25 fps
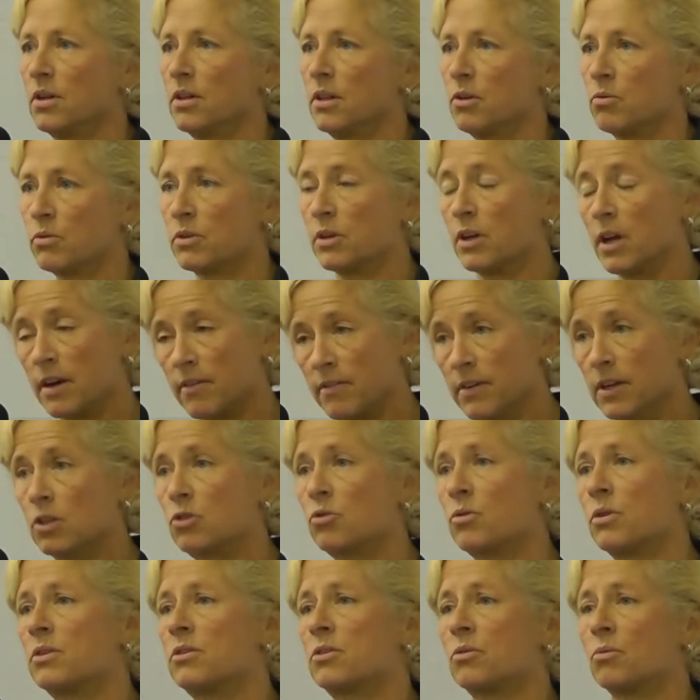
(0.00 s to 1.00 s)
There was a lot of
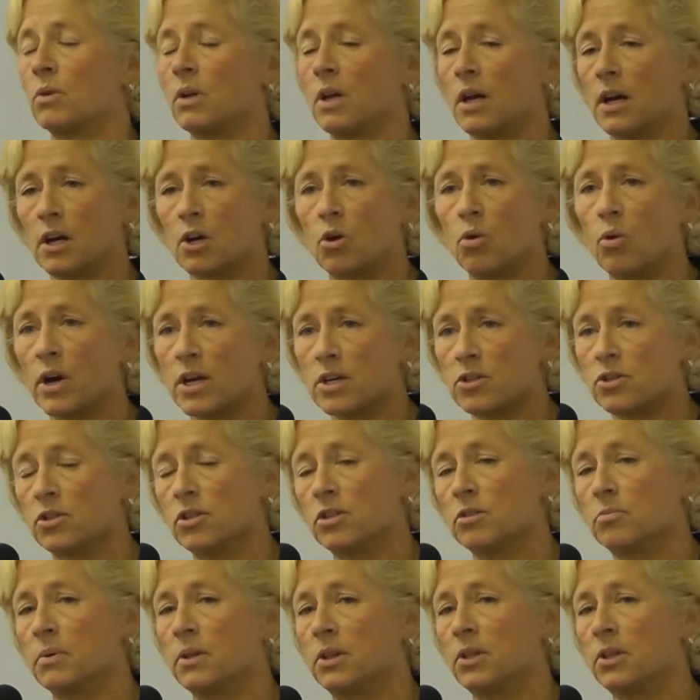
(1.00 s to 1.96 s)
interest, there were a lot of questions,